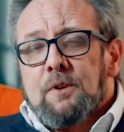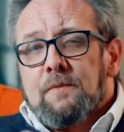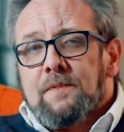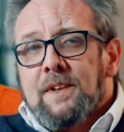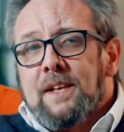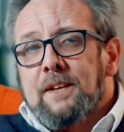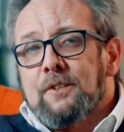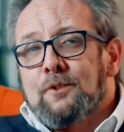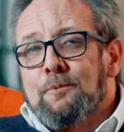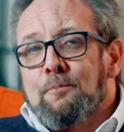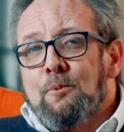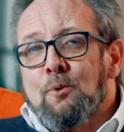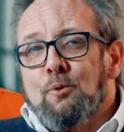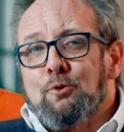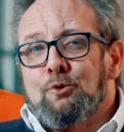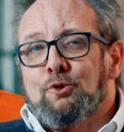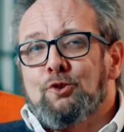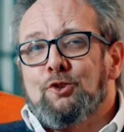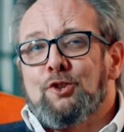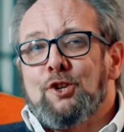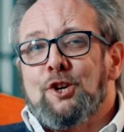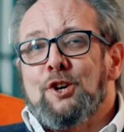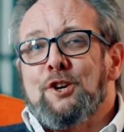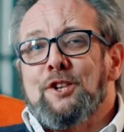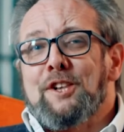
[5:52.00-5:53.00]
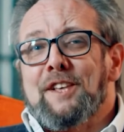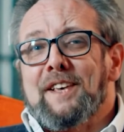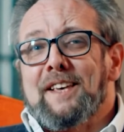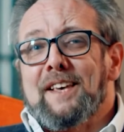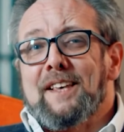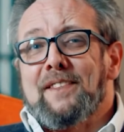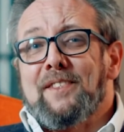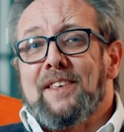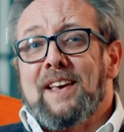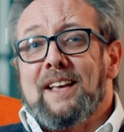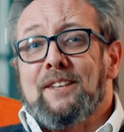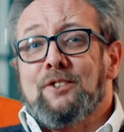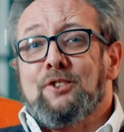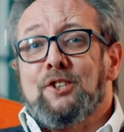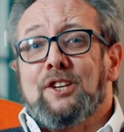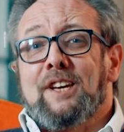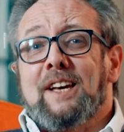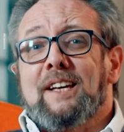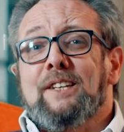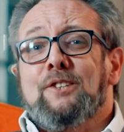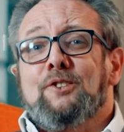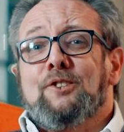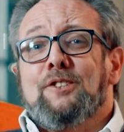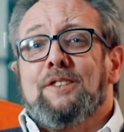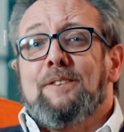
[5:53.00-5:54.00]
of NetSupport's journey in the
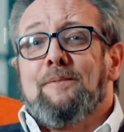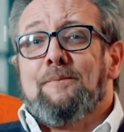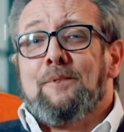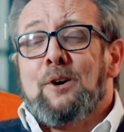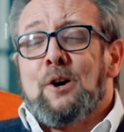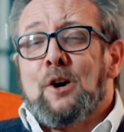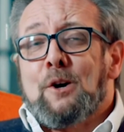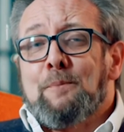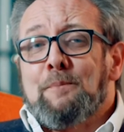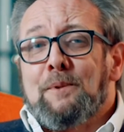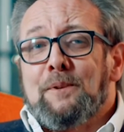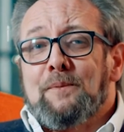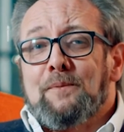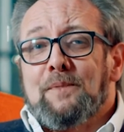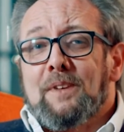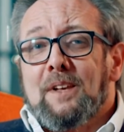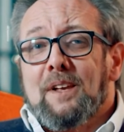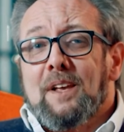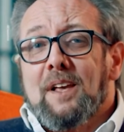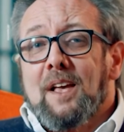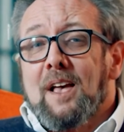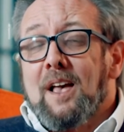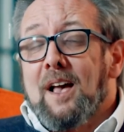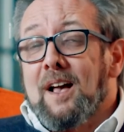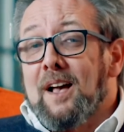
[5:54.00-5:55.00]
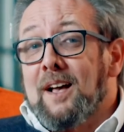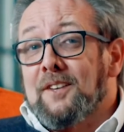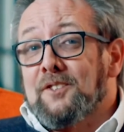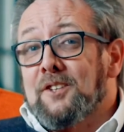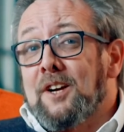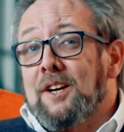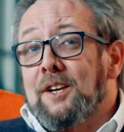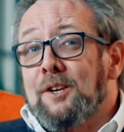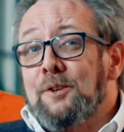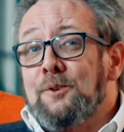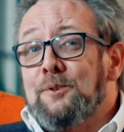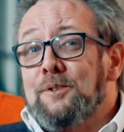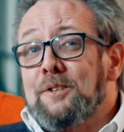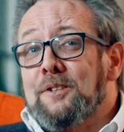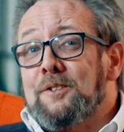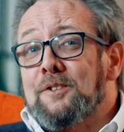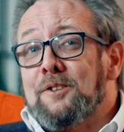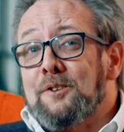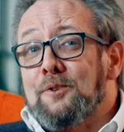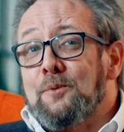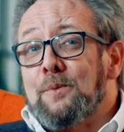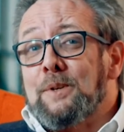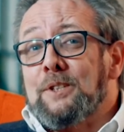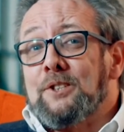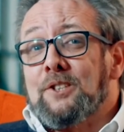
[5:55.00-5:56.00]
education environment, as I alluded
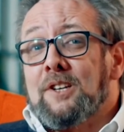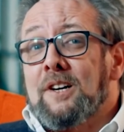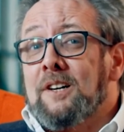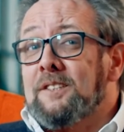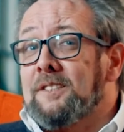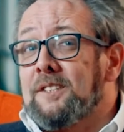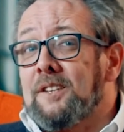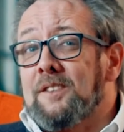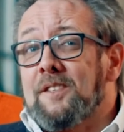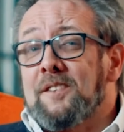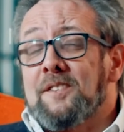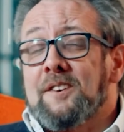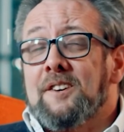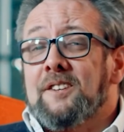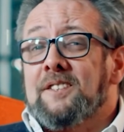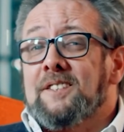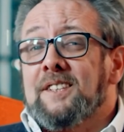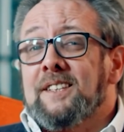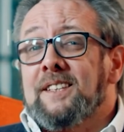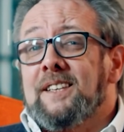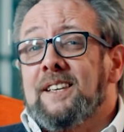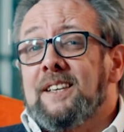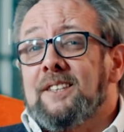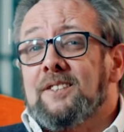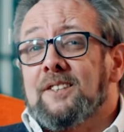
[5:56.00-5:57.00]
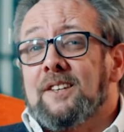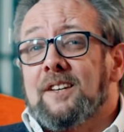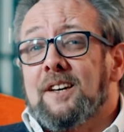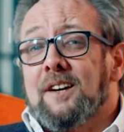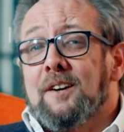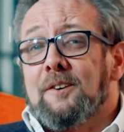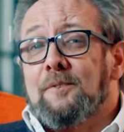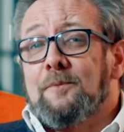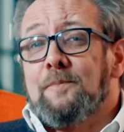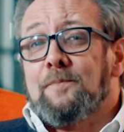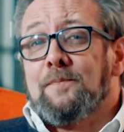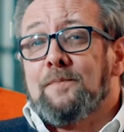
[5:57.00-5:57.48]
to, we started 30 years ago.